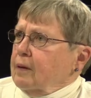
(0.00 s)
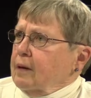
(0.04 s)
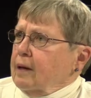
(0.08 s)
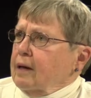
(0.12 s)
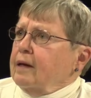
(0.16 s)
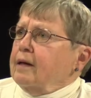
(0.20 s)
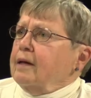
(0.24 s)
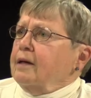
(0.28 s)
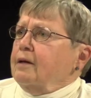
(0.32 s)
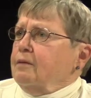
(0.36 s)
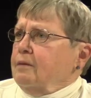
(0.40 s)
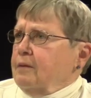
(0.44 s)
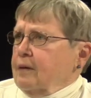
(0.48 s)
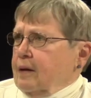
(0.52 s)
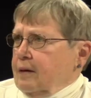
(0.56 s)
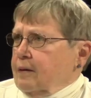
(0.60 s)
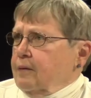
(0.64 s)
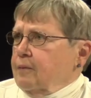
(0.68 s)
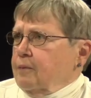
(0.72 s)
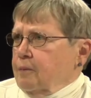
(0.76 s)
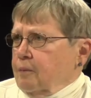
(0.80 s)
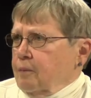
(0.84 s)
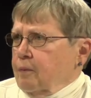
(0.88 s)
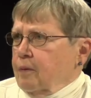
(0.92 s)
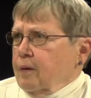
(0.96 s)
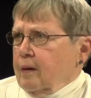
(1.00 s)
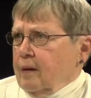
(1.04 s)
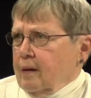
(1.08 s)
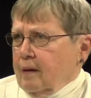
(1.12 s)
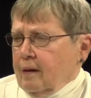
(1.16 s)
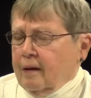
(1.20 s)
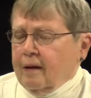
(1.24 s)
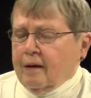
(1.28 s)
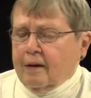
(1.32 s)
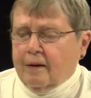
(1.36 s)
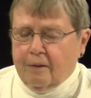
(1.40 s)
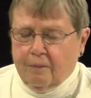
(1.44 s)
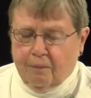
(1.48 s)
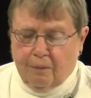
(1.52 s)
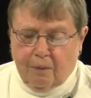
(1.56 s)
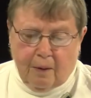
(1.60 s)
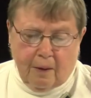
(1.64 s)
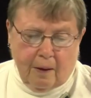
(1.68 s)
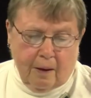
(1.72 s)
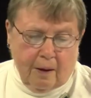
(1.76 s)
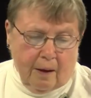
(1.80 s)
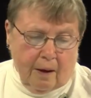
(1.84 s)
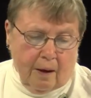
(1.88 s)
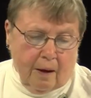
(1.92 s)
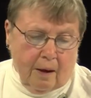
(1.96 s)
Any, yeah. College yeah.
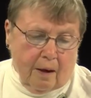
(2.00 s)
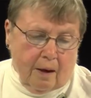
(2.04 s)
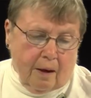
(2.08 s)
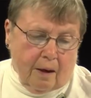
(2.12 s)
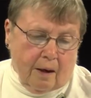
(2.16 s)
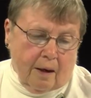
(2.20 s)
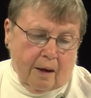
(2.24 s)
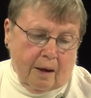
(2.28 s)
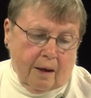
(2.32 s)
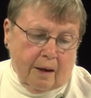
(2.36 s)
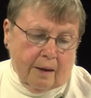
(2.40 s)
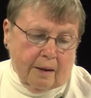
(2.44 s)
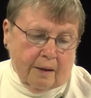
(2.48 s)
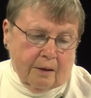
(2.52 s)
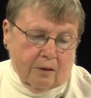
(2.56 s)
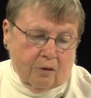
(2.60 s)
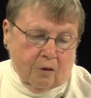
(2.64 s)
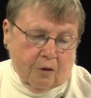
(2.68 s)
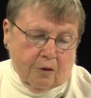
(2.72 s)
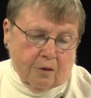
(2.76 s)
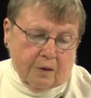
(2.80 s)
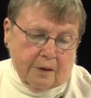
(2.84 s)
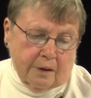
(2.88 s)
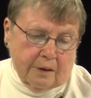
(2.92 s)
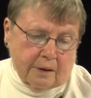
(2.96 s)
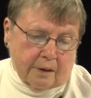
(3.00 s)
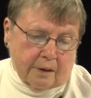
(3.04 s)
campuses. Uh, in Northeast